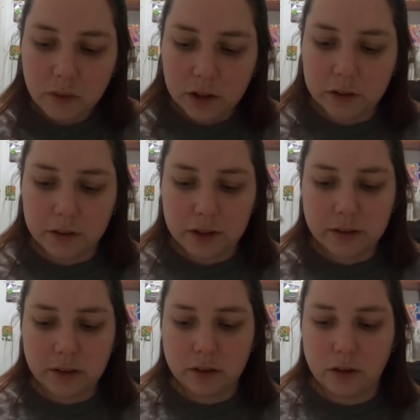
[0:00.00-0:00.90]
So
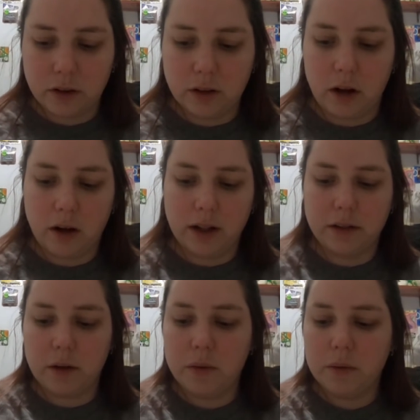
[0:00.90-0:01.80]
this is good on
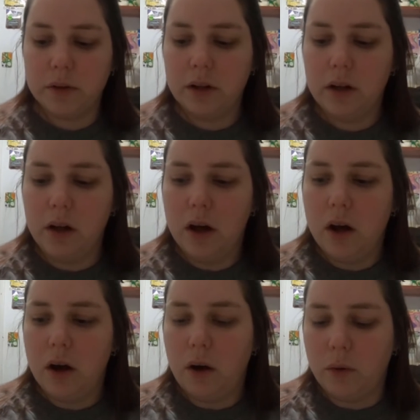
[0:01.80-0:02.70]
its own
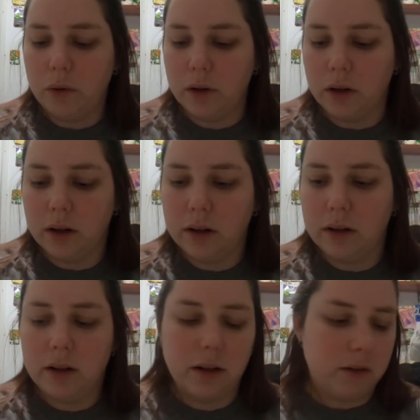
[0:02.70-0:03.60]
or
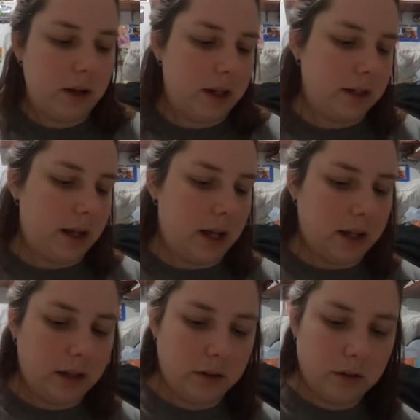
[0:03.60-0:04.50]
in
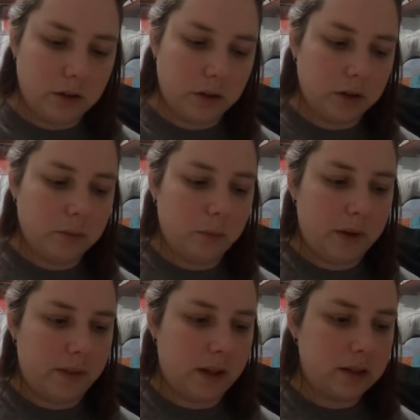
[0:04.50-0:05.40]
a look
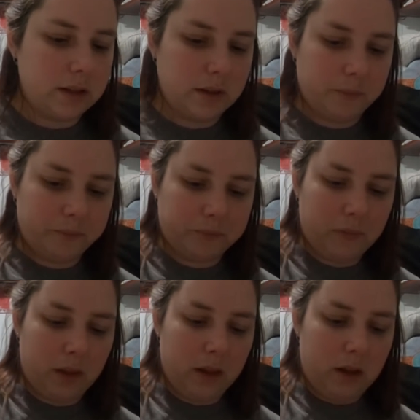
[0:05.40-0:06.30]
with it.
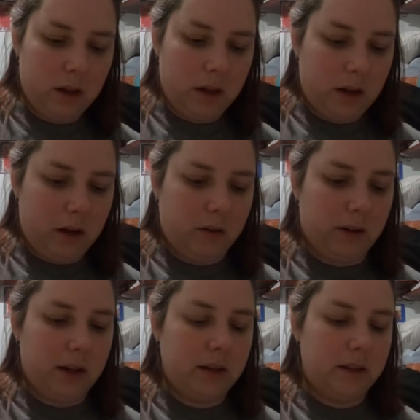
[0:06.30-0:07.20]

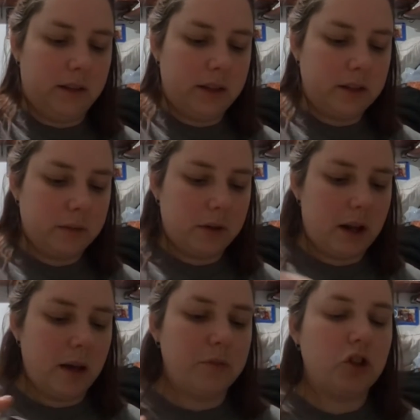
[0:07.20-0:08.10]
Alright, this one
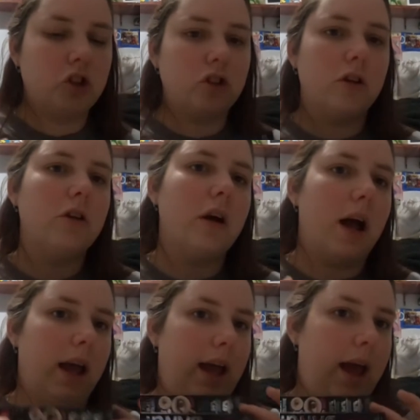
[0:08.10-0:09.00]
I'm sure
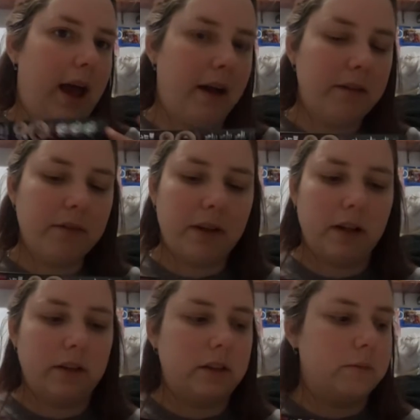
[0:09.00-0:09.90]
I have in
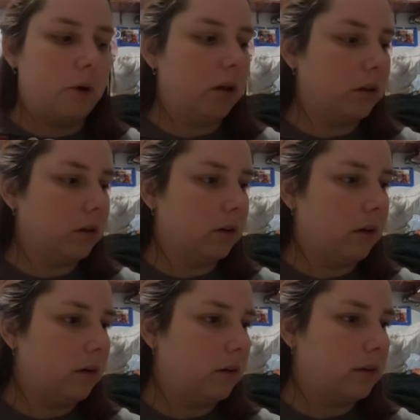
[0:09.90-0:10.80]
a smaller
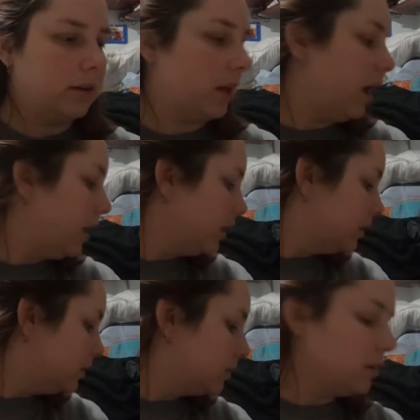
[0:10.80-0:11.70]

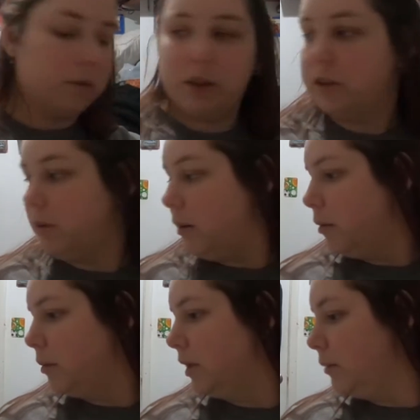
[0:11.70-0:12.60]
size, which is
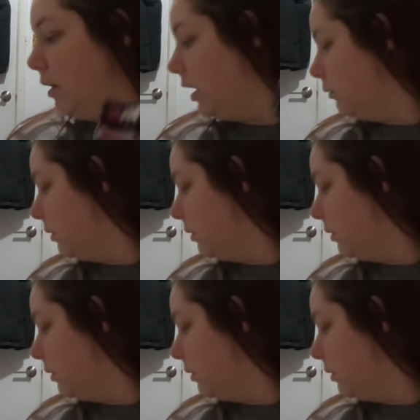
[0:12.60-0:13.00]
probably behind